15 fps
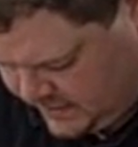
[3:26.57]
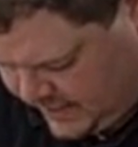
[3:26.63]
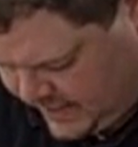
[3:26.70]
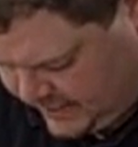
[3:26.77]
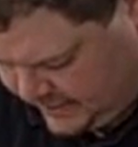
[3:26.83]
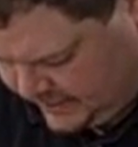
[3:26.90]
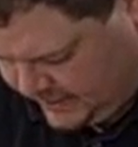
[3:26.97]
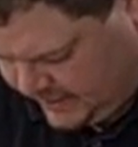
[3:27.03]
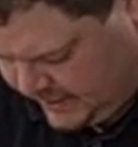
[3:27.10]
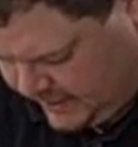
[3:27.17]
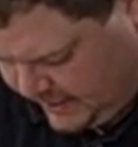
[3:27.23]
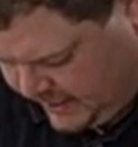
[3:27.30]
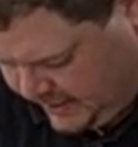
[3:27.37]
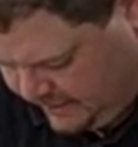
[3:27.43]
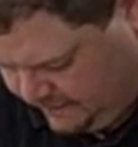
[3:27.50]
that
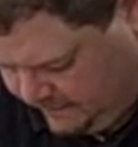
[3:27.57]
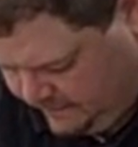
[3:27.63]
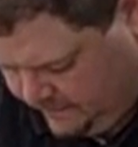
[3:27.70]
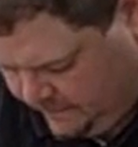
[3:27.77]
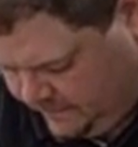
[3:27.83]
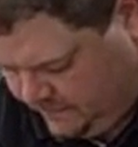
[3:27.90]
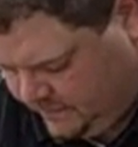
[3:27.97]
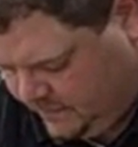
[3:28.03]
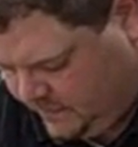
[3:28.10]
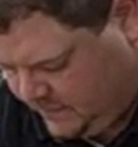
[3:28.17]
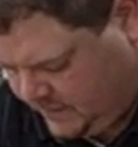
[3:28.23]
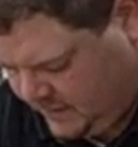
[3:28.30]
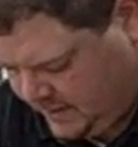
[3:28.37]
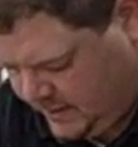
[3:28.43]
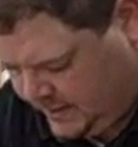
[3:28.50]
E,
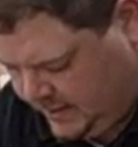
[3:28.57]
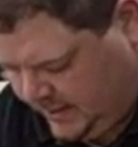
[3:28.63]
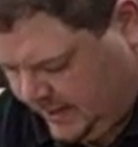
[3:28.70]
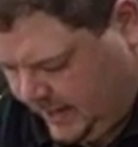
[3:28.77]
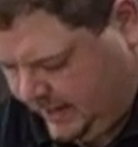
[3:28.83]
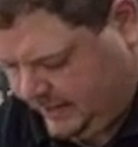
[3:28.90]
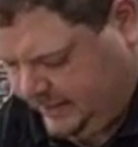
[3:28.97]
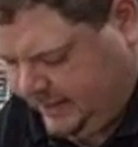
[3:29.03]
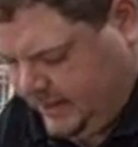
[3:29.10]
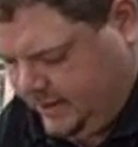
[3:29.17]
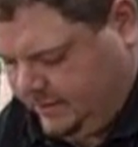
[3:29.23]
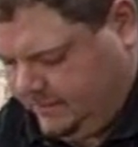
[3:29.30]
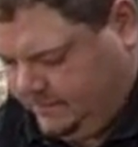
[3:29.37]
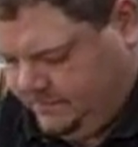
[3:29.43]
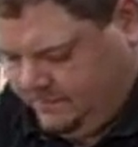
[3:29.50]
like
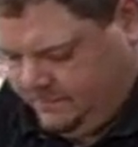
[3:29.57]
so.